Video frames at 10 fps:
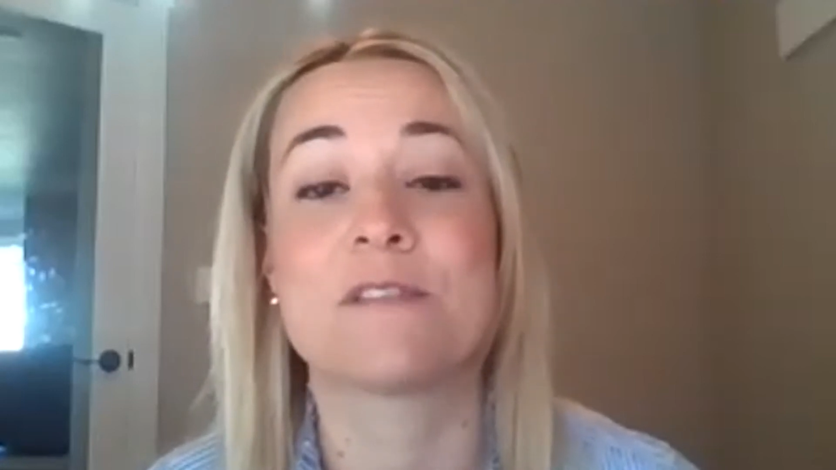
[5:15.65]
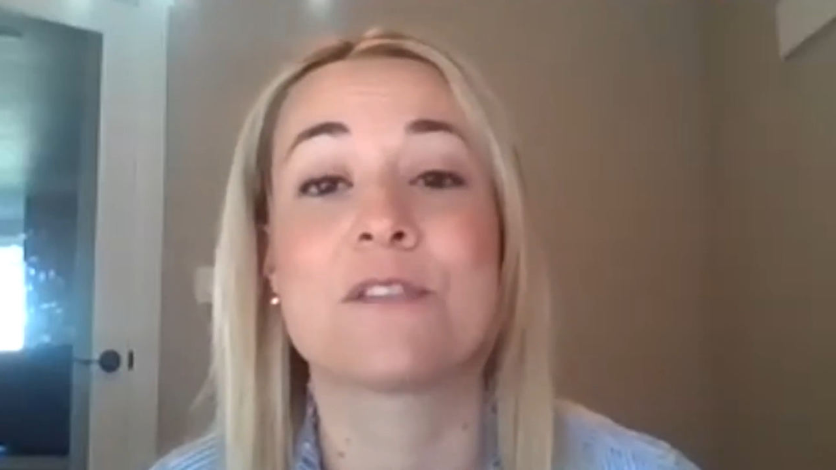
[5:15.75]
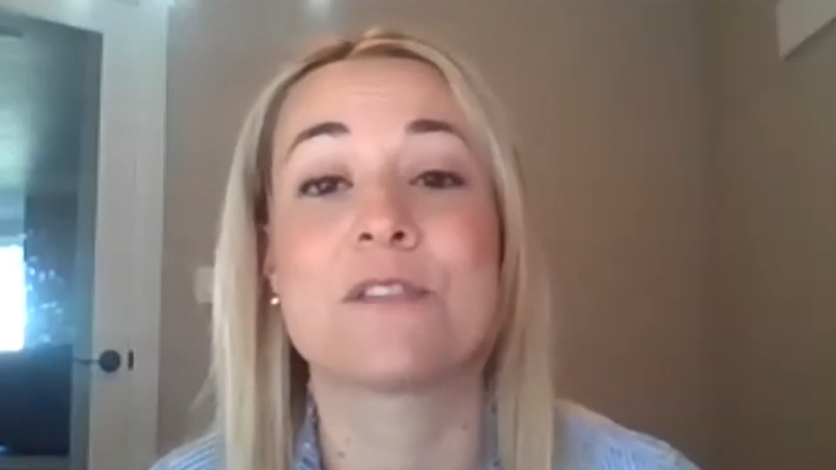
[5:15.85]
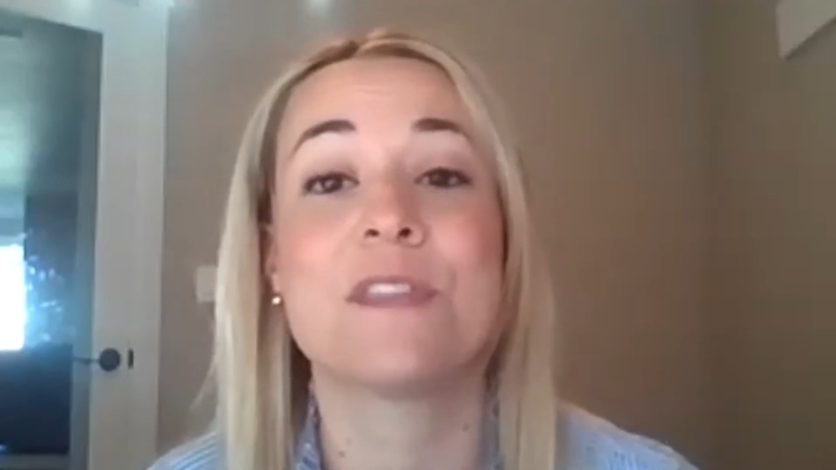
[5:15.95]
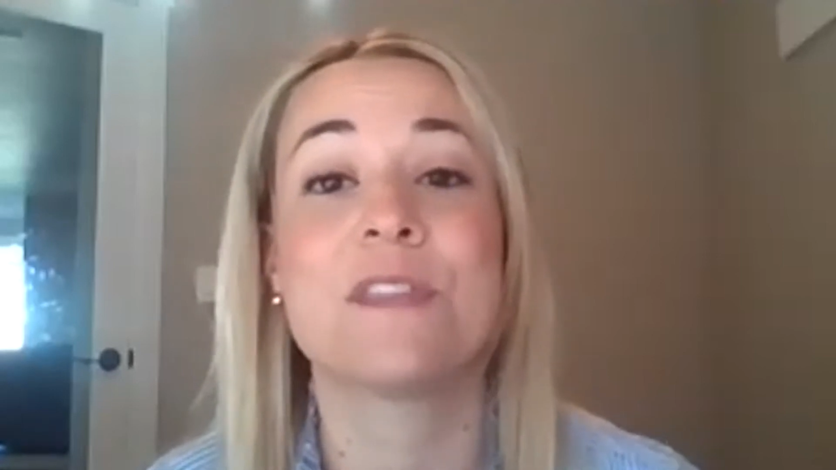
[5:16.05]

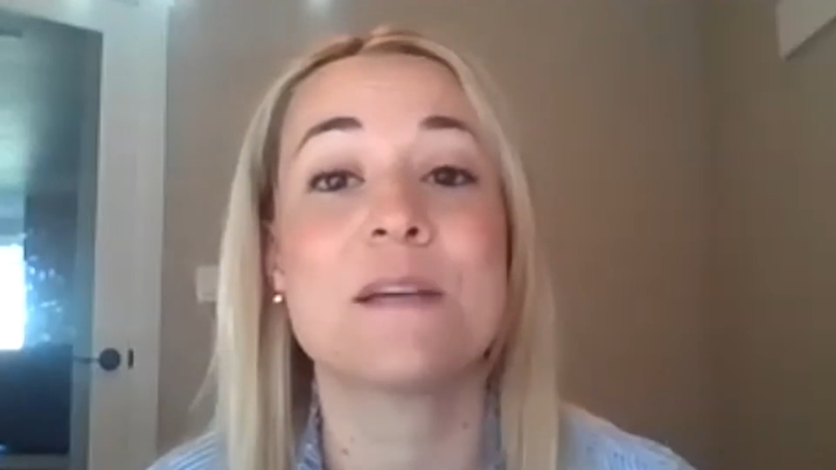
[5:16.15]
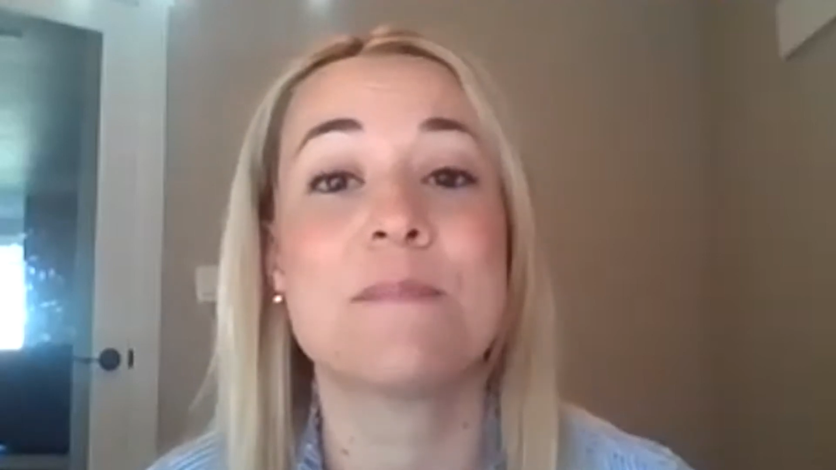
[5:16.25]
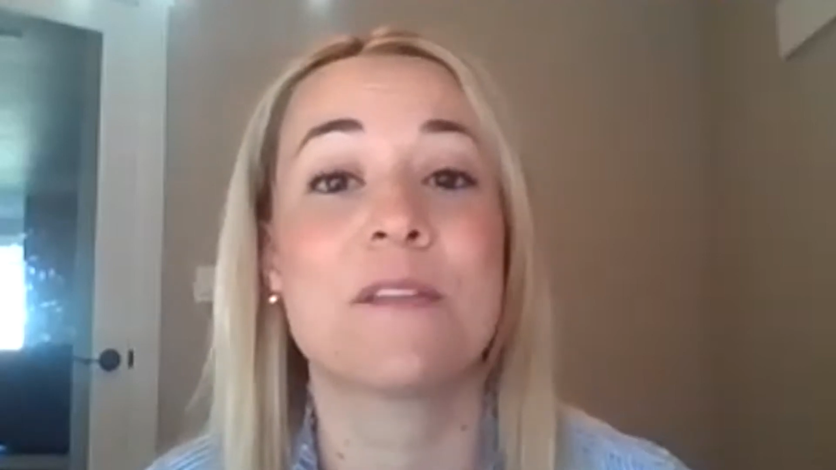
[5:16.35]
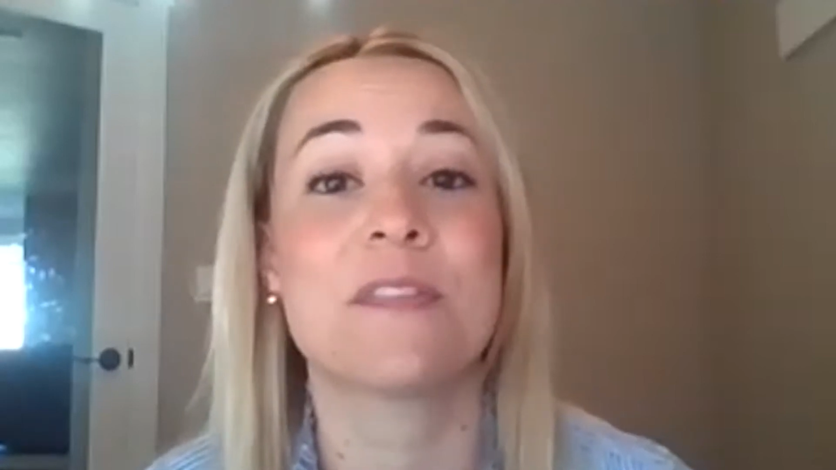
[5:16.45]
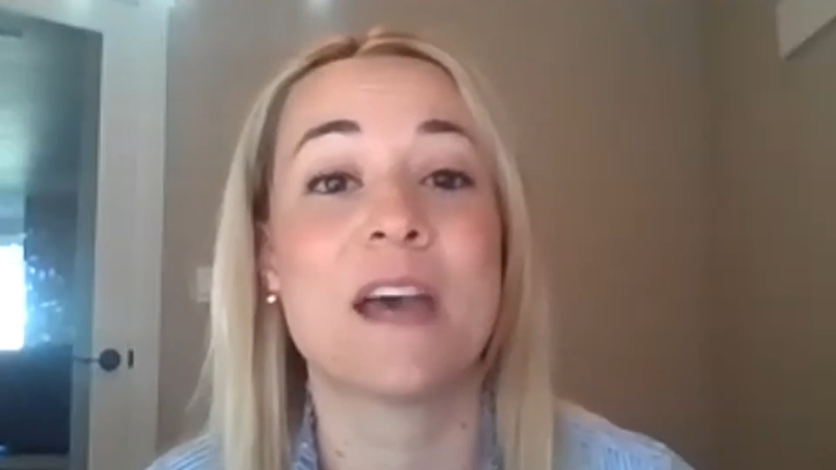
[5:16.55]
So think
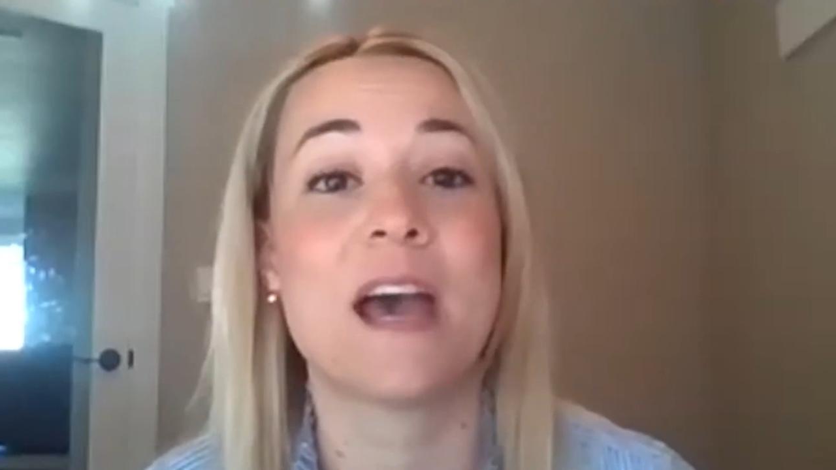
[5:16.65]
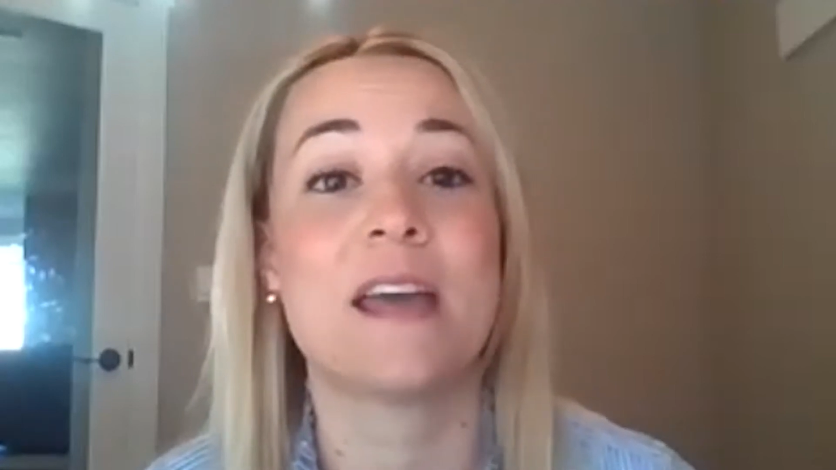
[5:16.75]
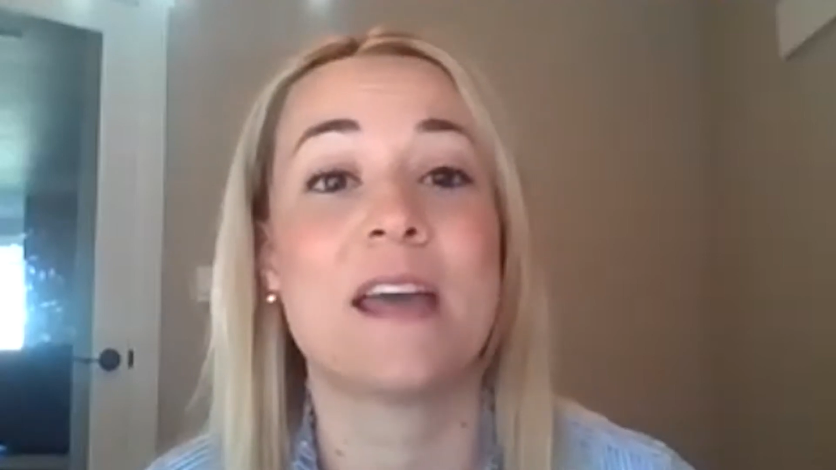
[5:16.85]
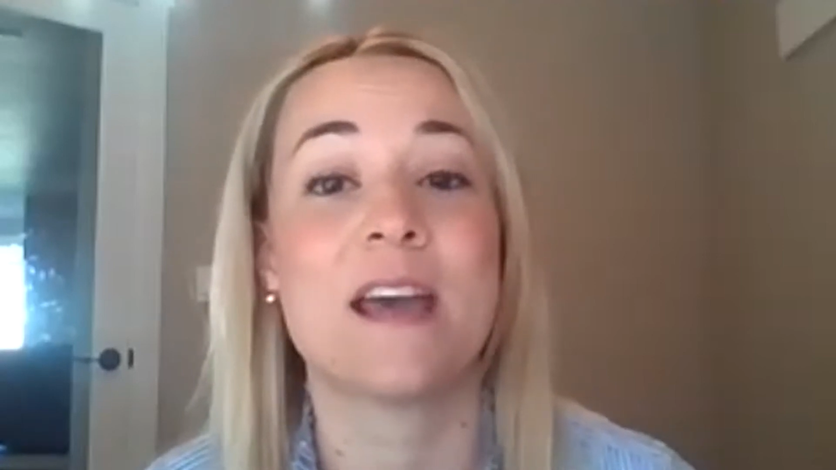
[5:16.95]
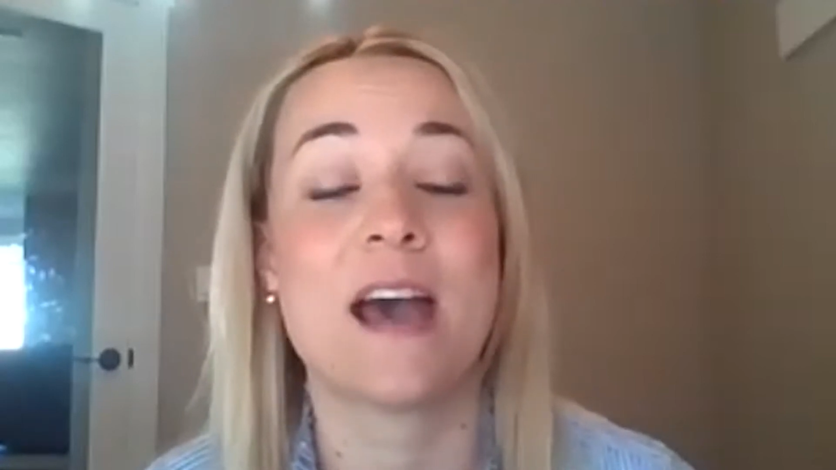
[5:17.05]
about that